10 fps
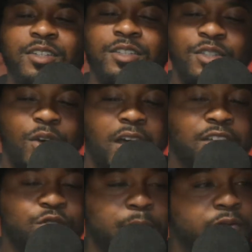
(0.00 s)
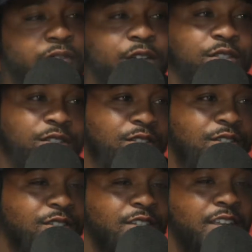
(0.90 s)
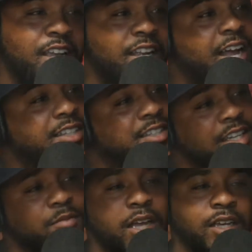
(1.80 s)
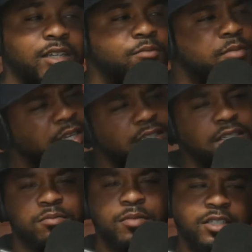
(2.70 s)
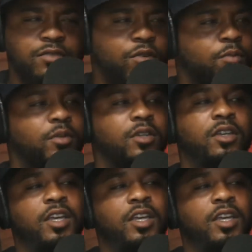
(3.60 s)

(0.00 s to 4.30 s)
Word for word: you know, I drop a verse mm -hmm. and I tell him like mix it, mix it for me.